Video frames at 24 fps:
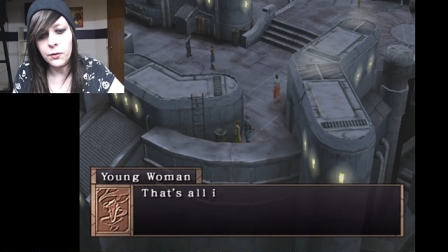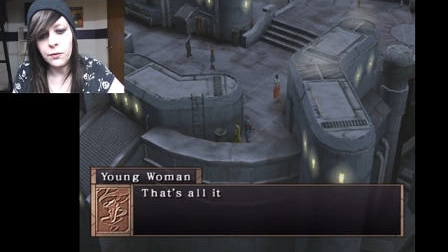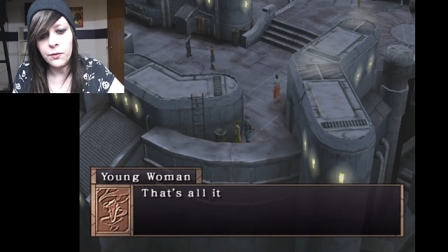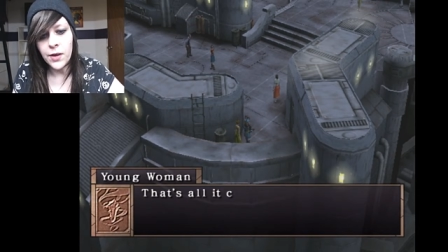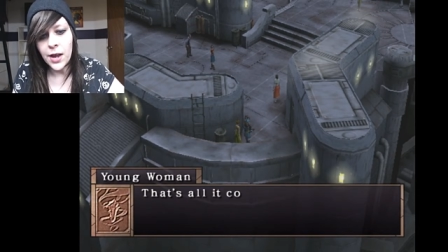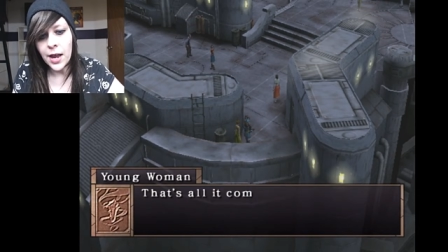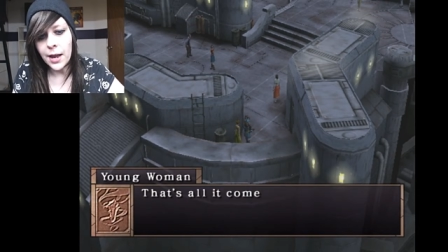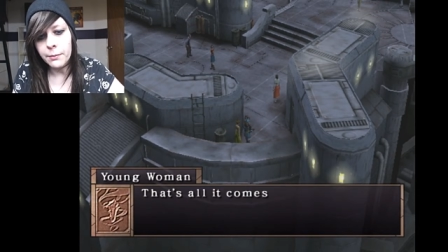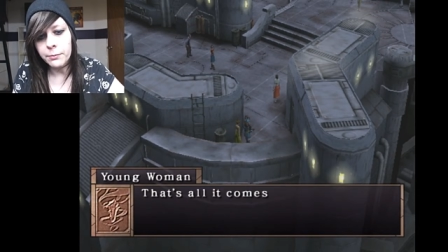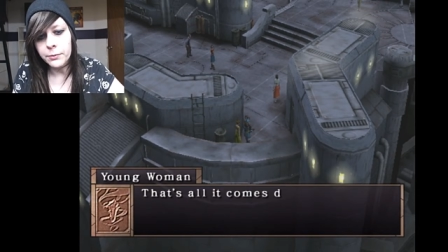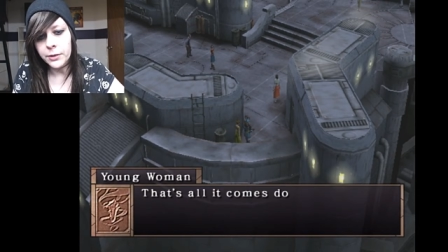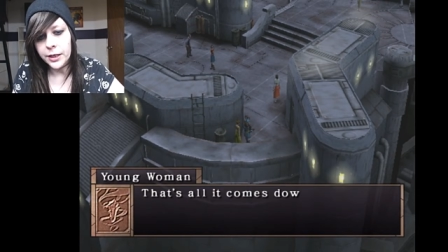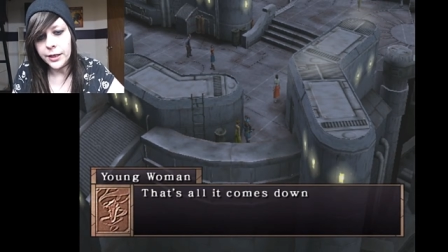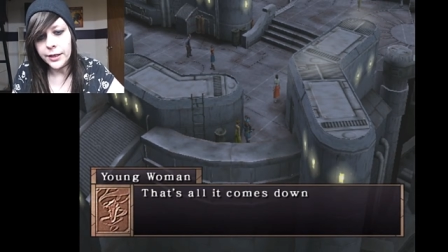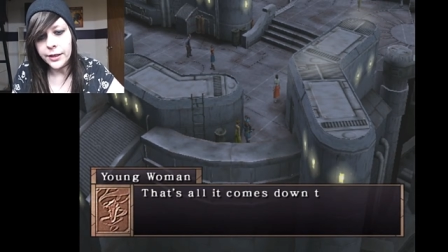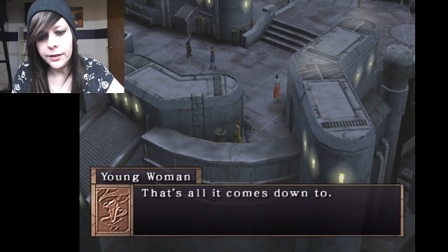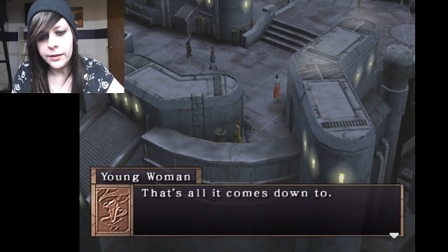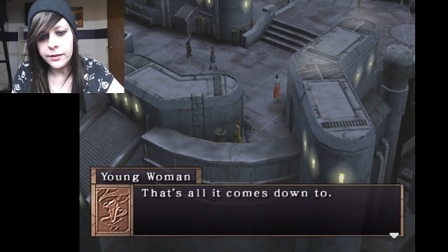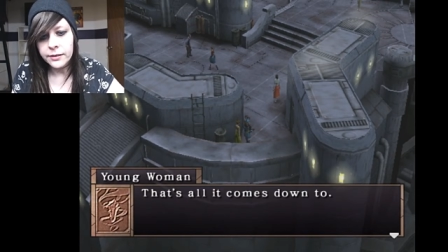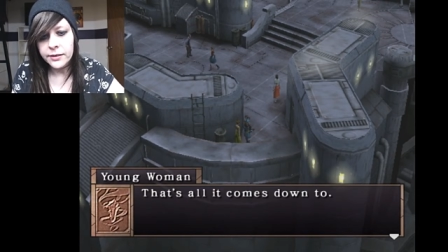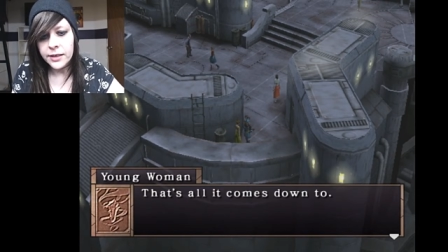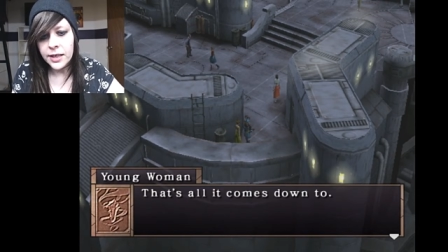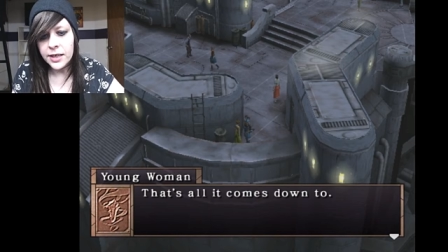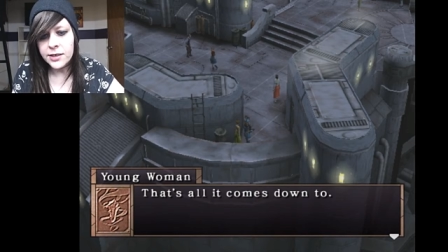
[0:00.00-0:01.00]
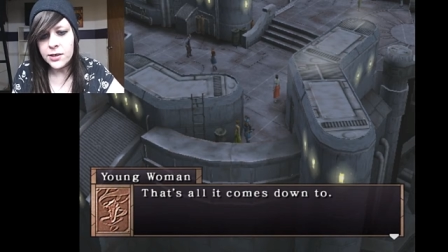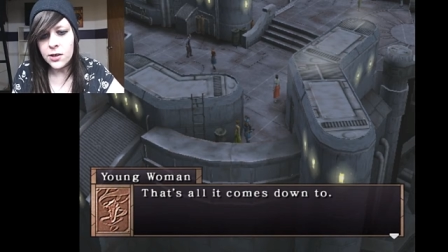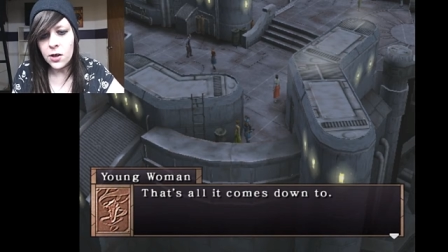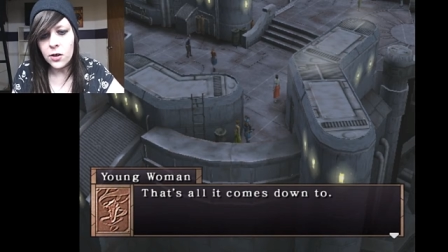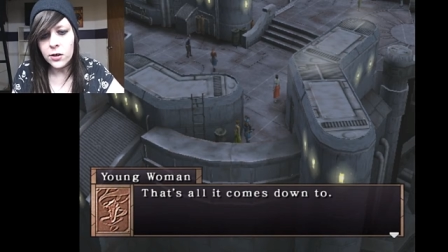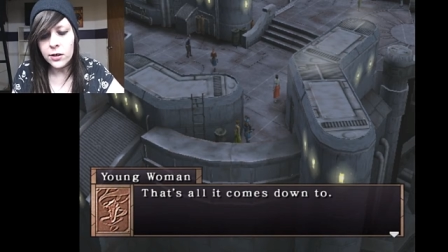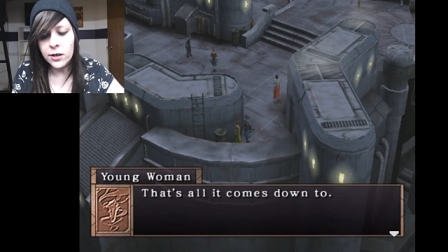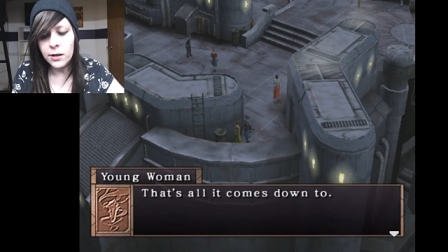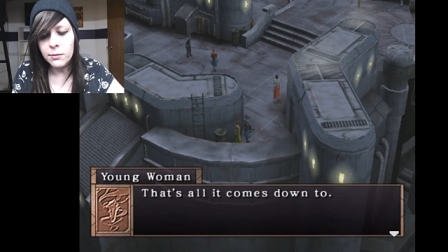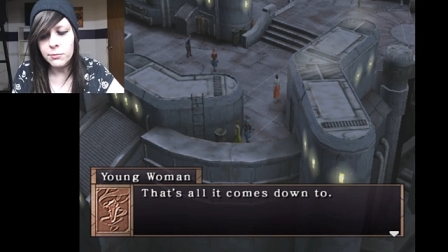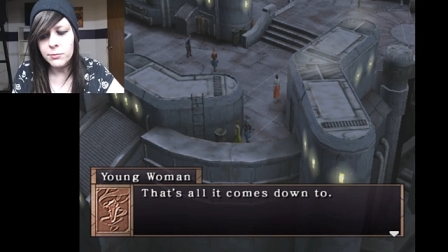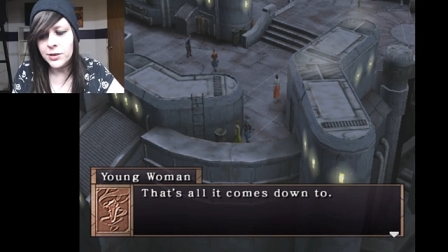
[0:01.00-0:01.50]
family. That's all
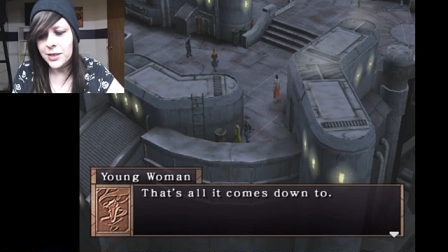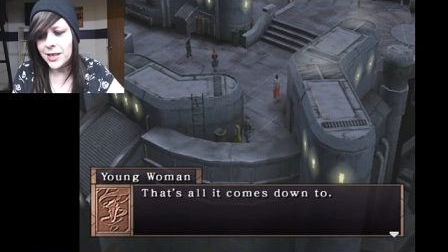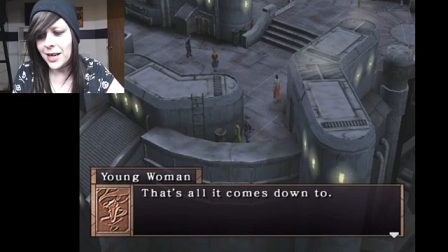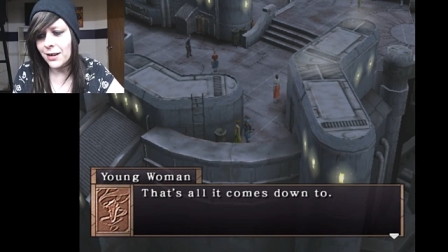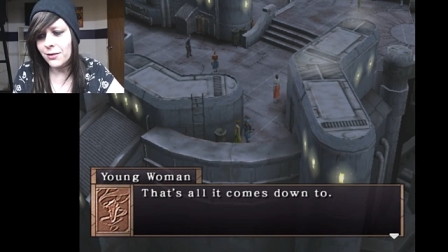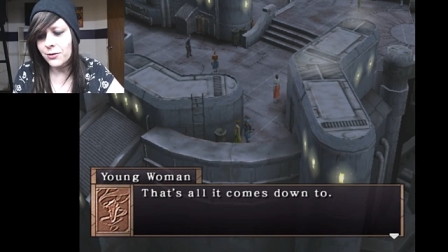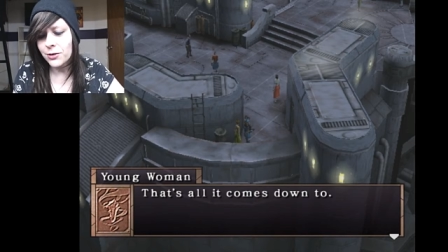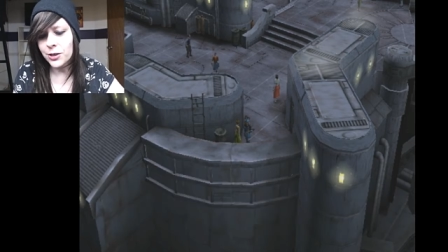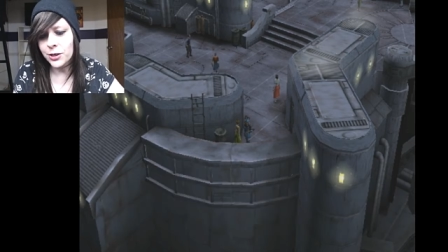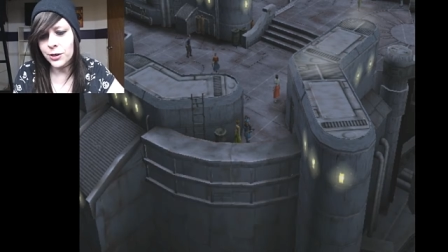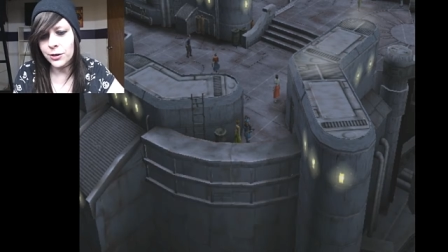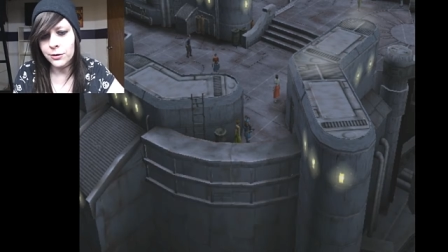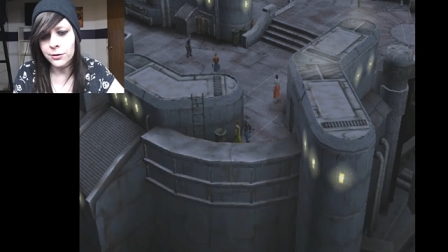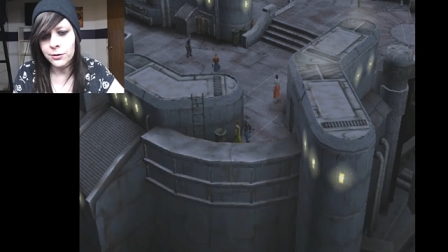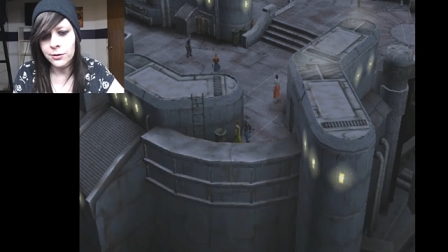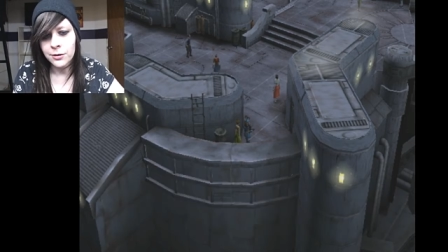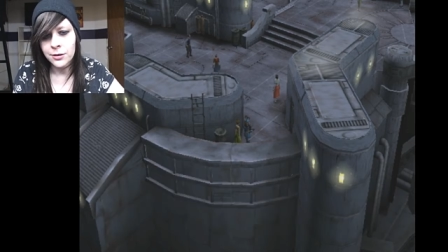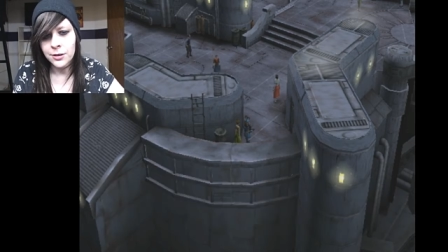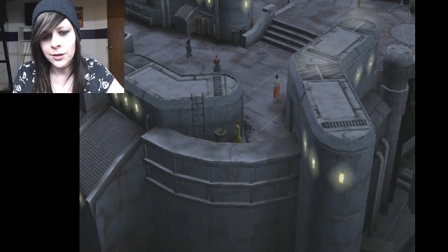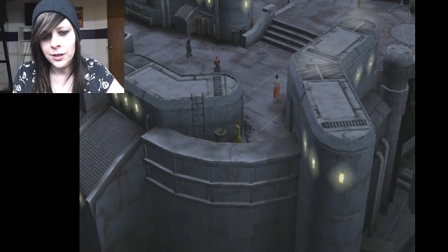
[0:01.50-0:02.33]
it comes down to.